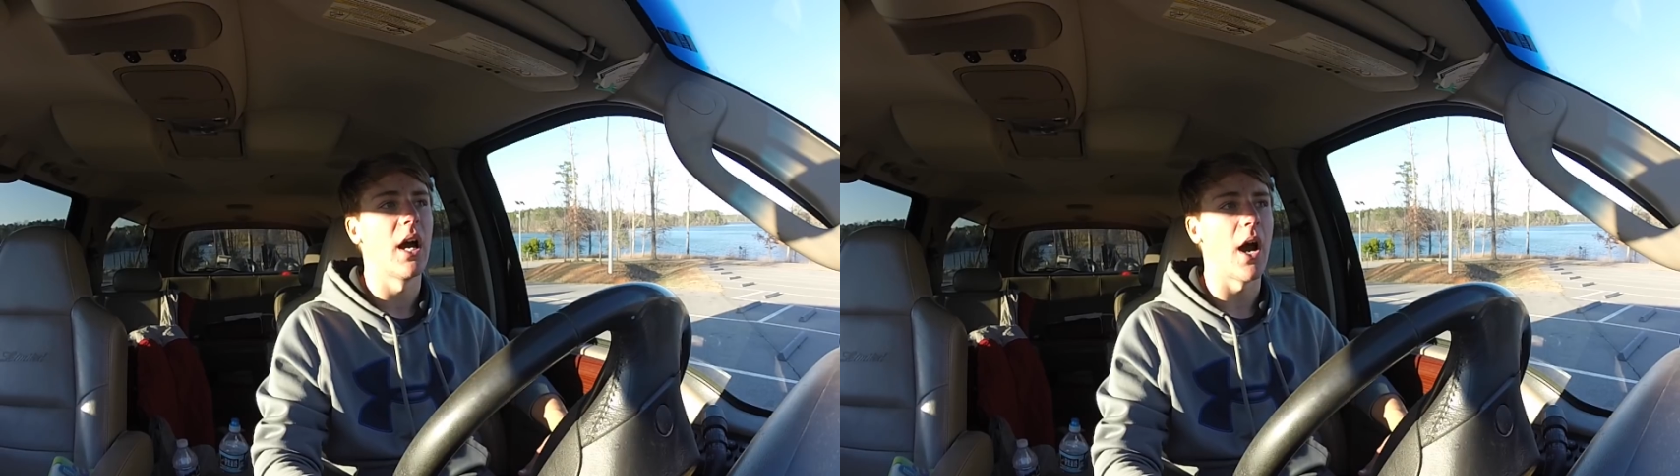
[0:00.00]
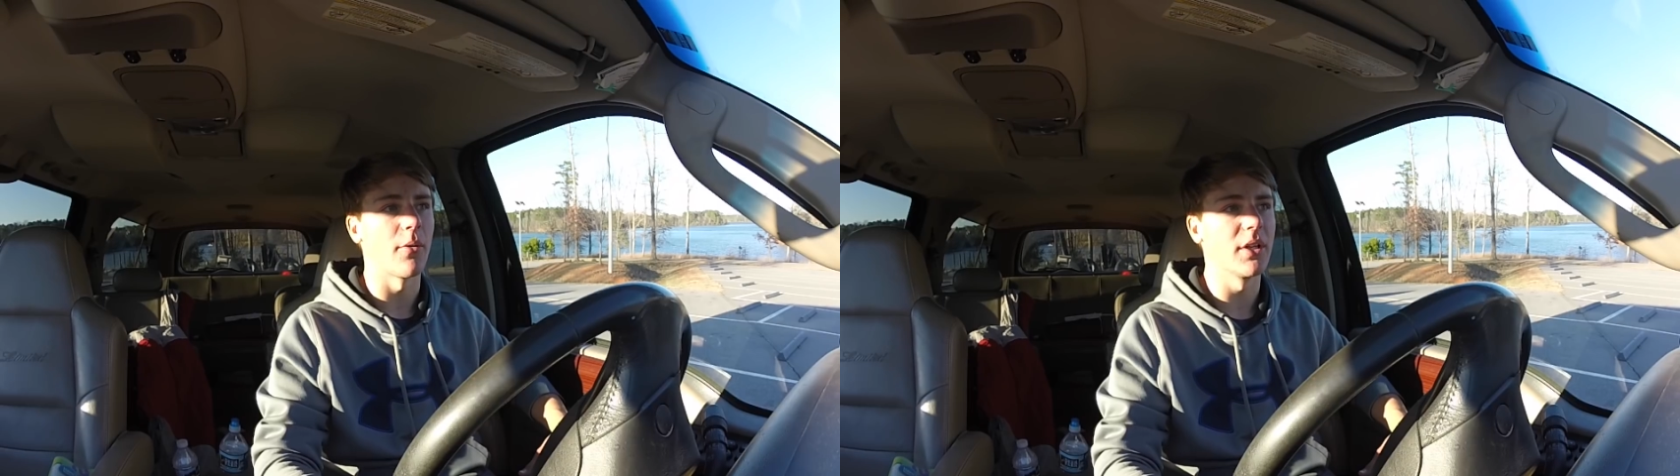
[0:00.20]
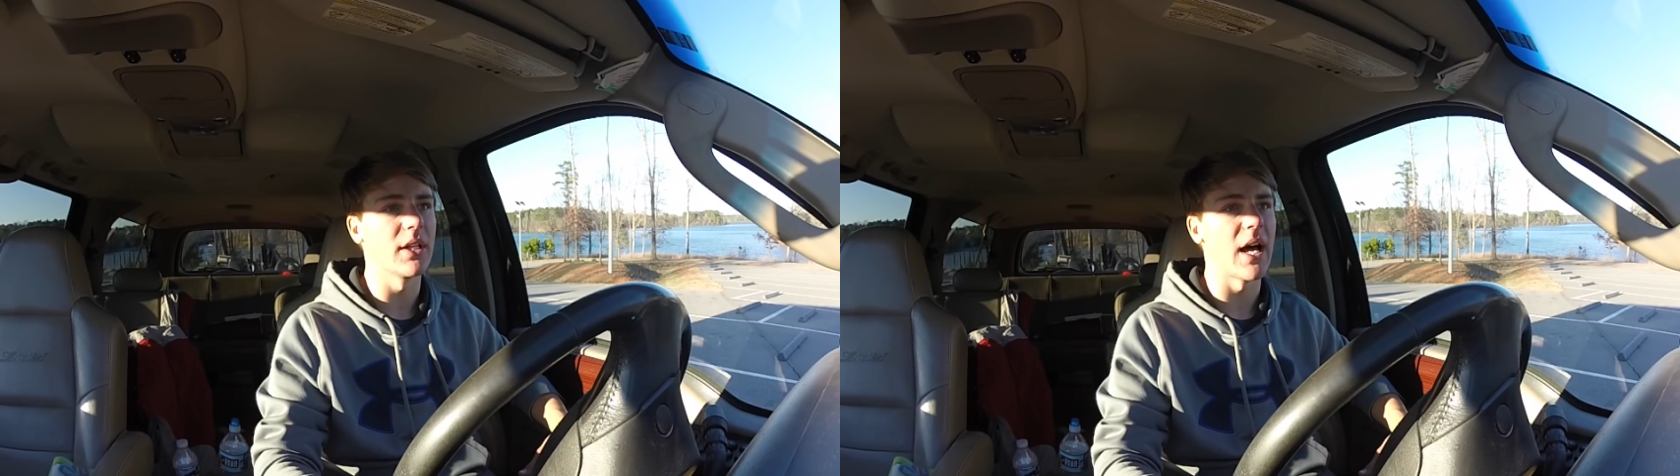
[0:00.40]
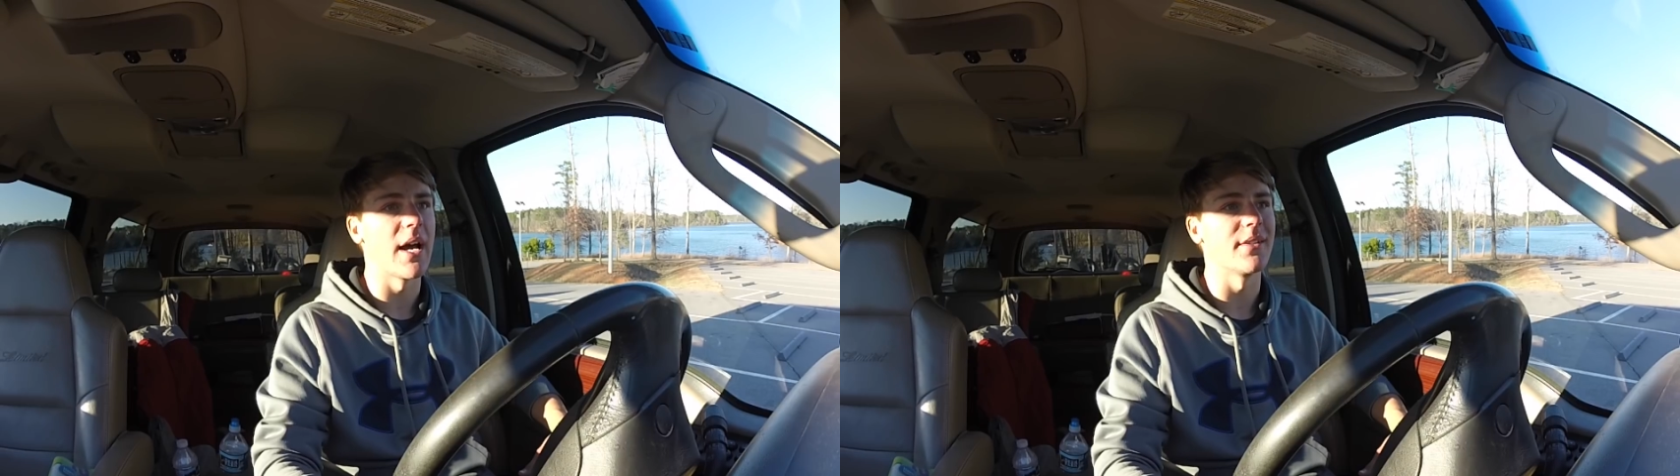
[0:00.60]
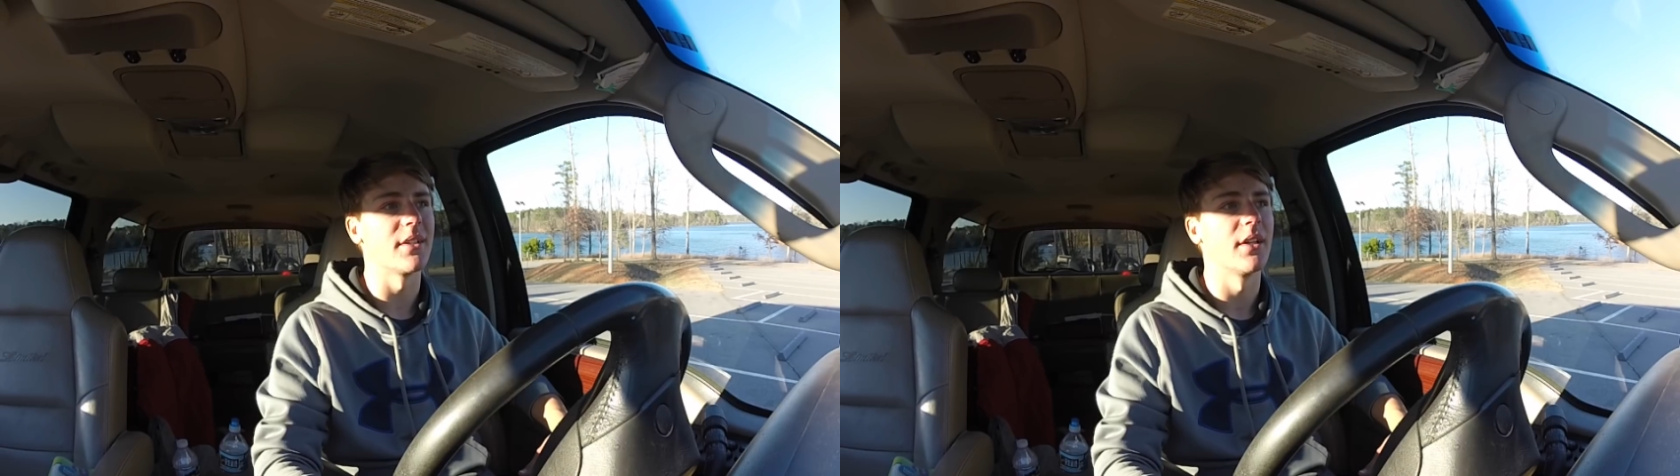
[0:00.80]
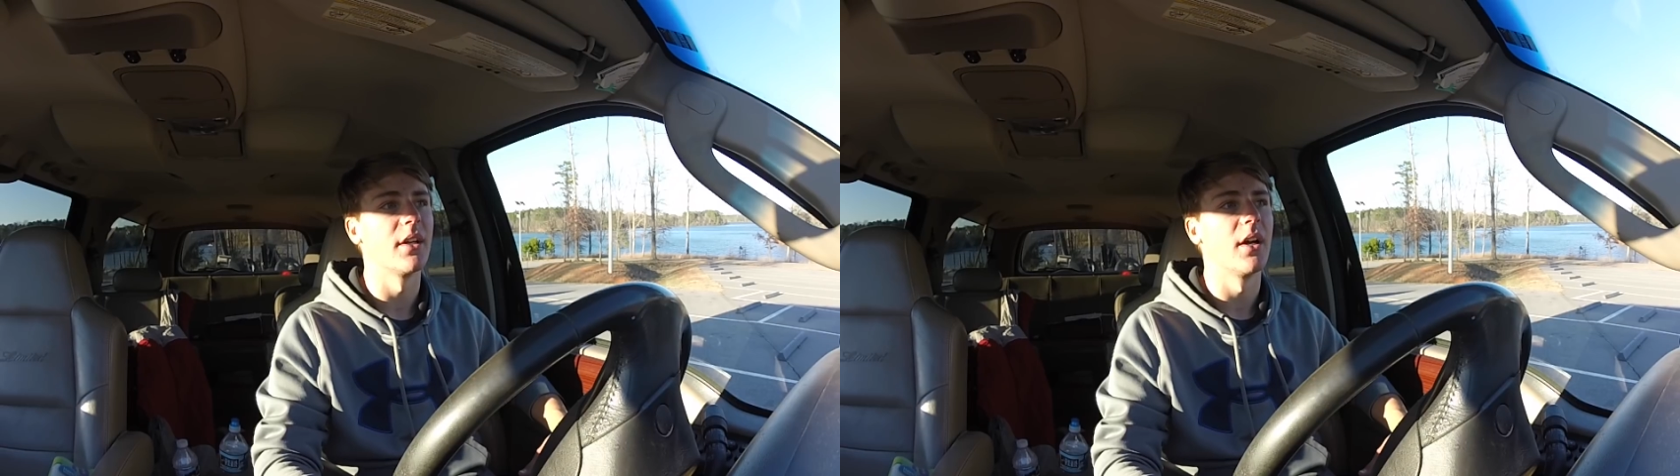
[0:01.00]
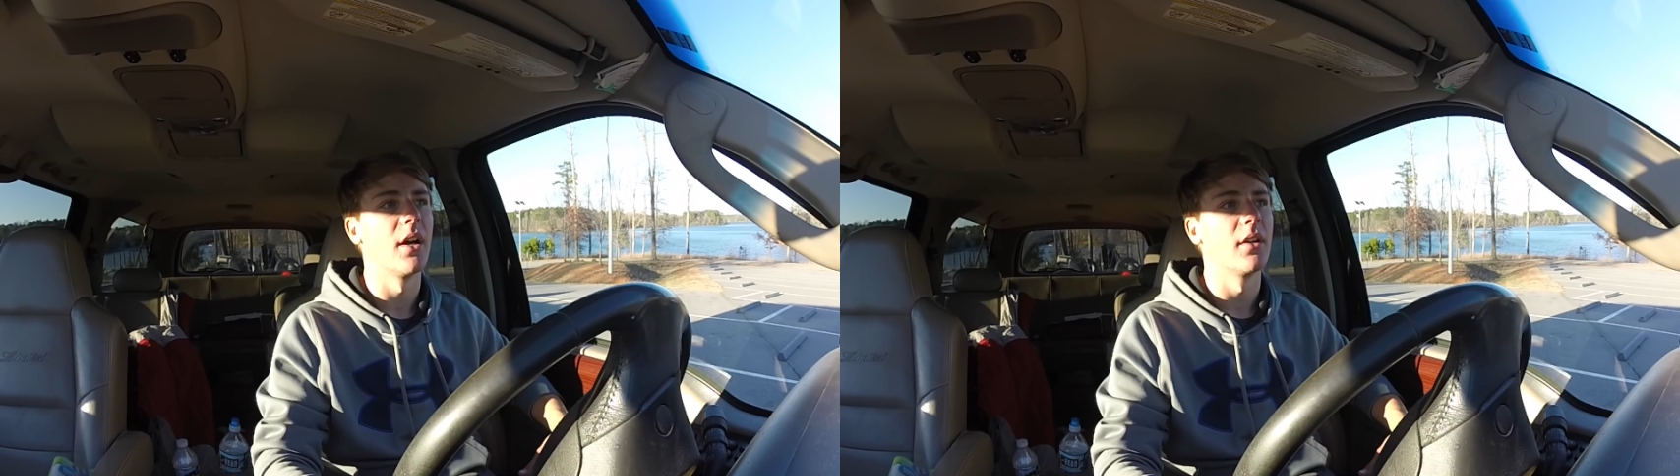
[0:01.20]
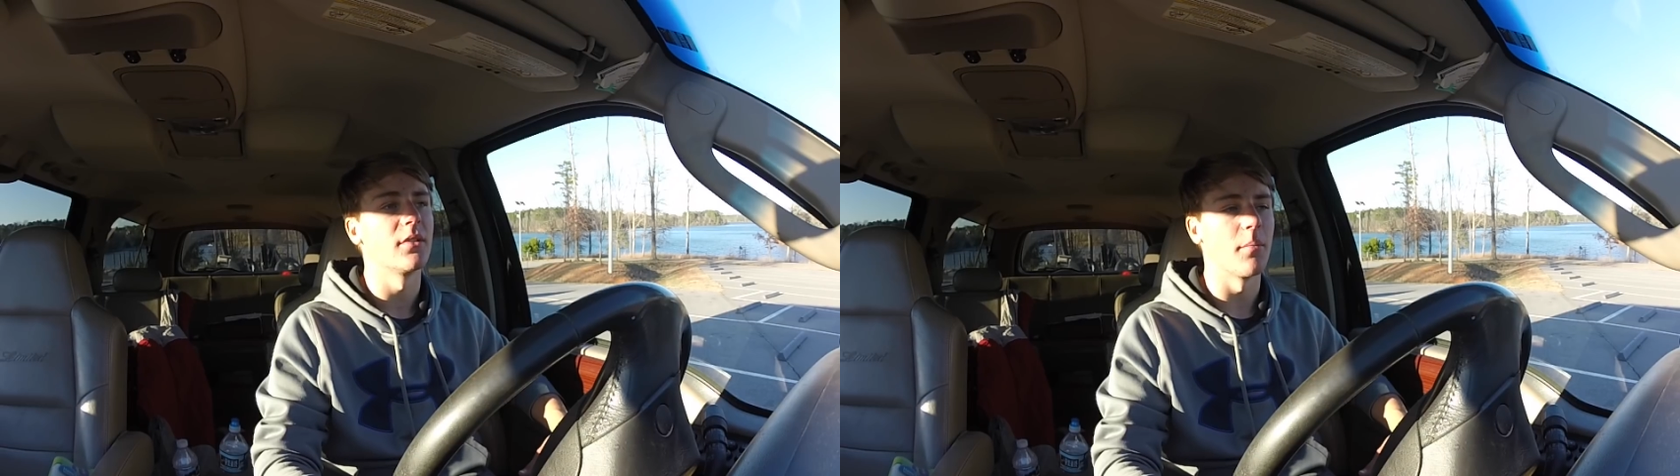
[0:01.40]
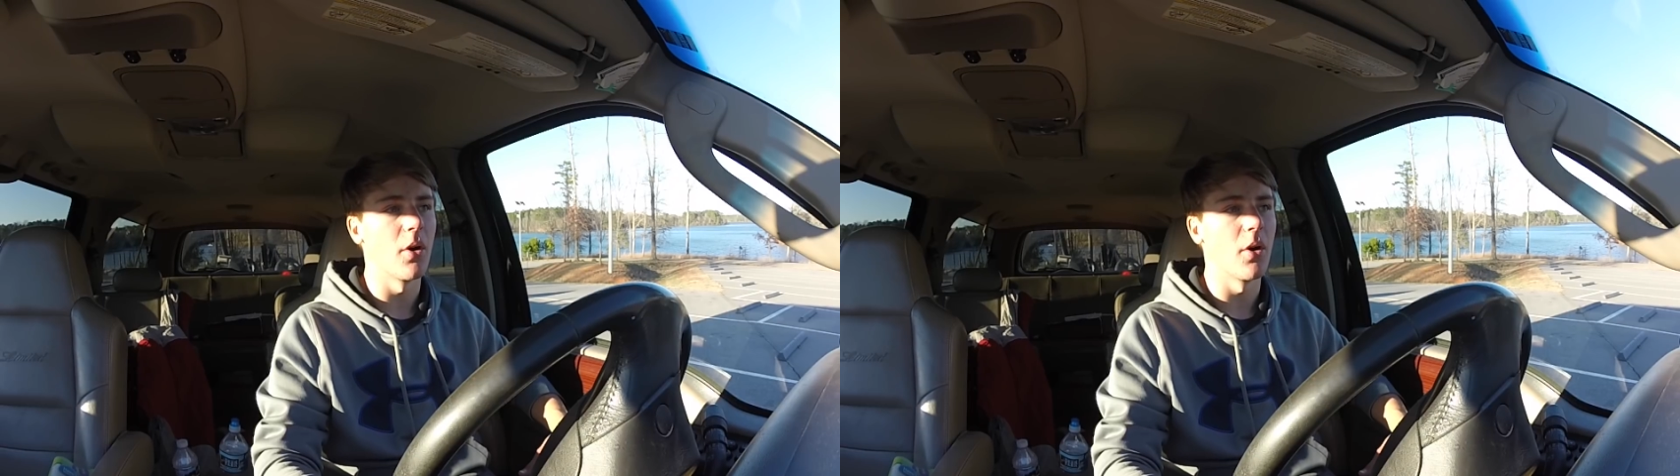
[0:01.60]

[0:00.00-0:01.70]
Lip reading: I realize the